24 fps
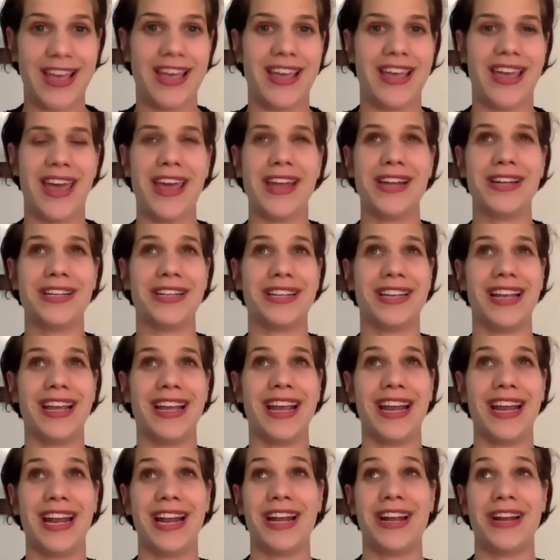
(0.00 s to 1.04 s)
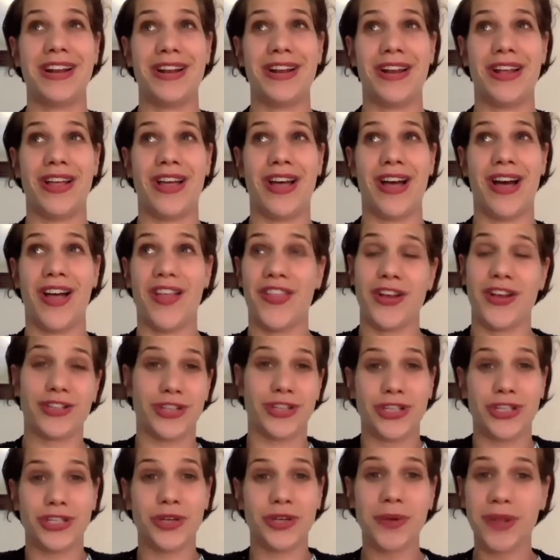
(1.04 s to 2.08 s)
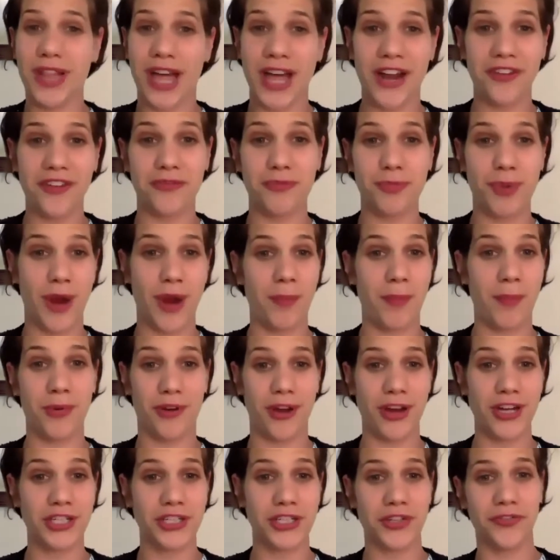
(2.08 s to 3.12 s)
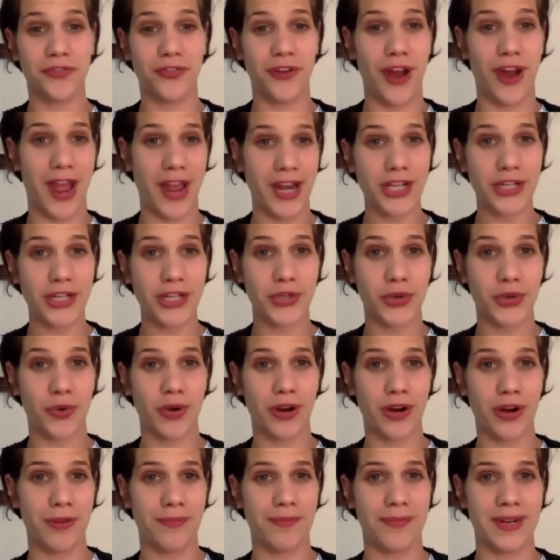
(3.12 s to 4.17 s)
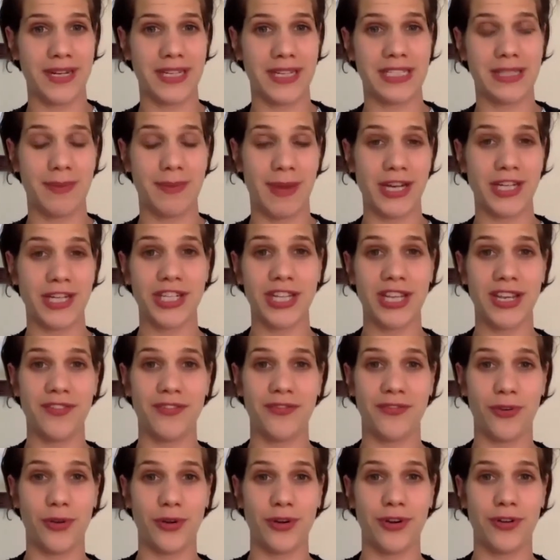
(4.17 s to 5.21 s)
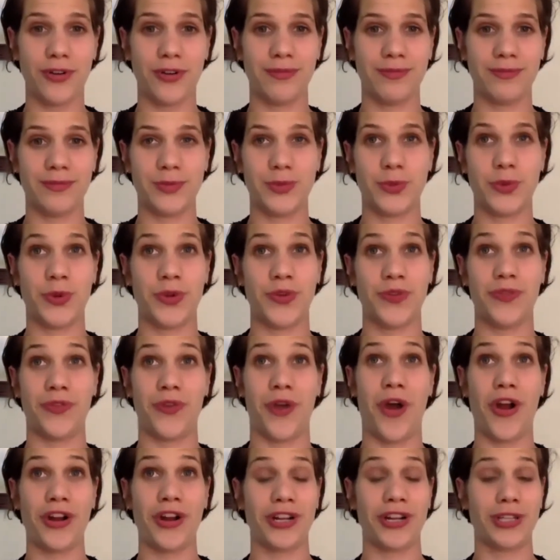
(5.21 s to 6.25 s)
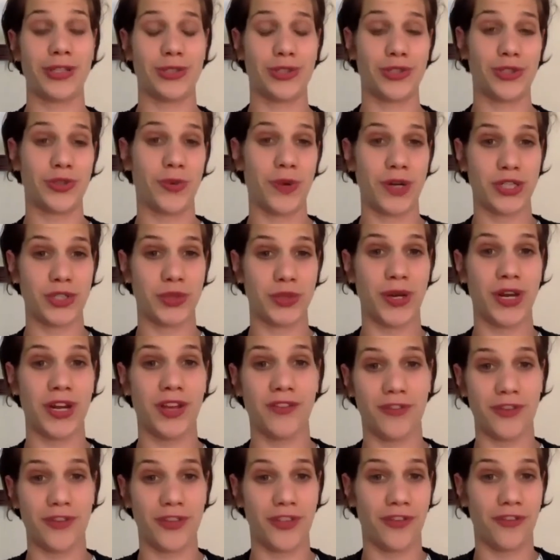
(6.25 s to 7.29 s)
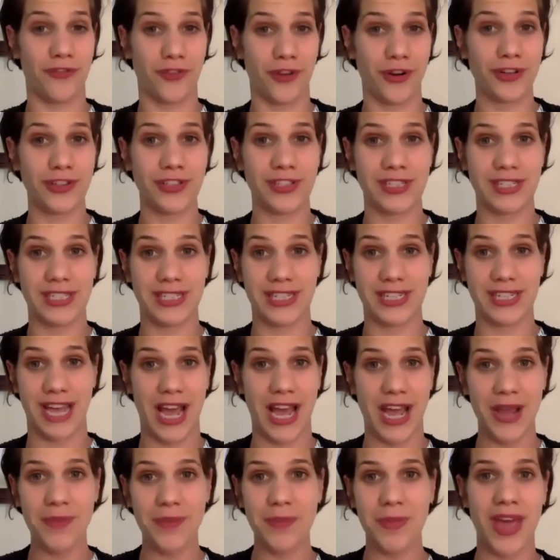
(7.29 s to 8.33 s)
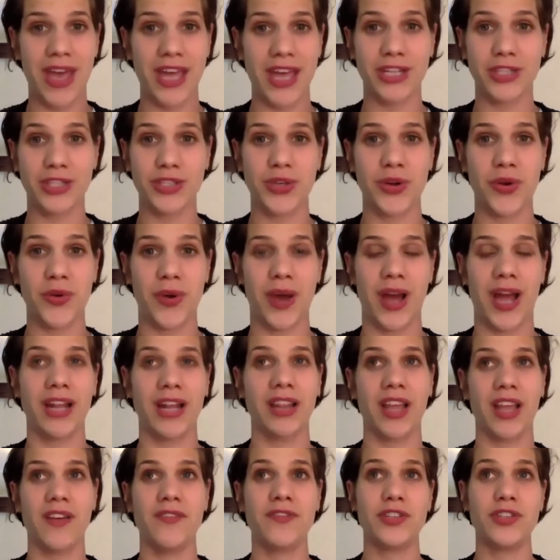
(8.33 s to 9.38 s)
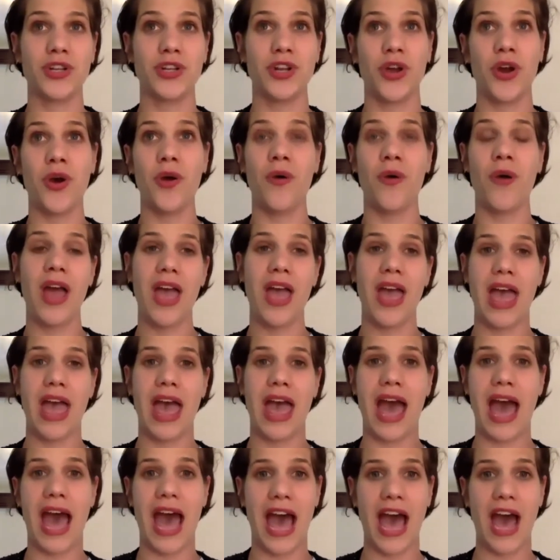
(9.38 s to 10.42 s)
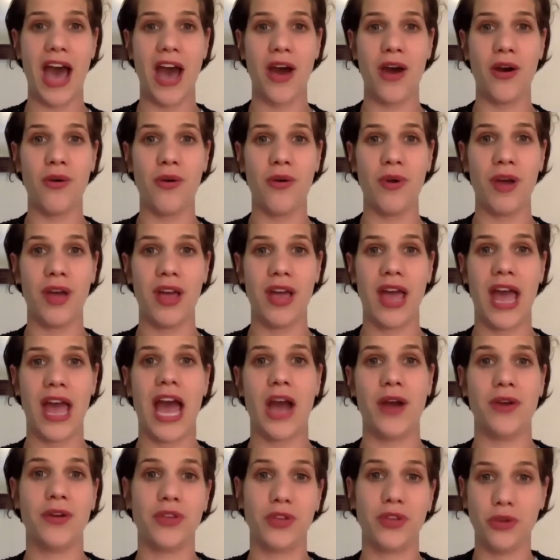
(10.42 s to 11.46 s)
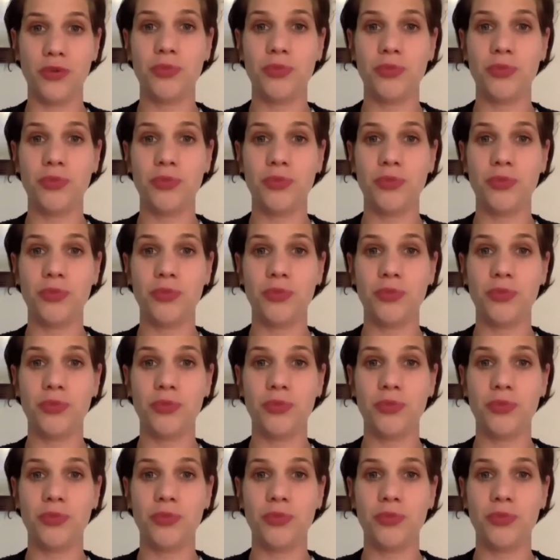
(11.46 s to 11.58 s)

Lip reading: And there's also a lot of preparation for any tour, but especially for sort of artists who are joining for the first time. And so I'd love to know how you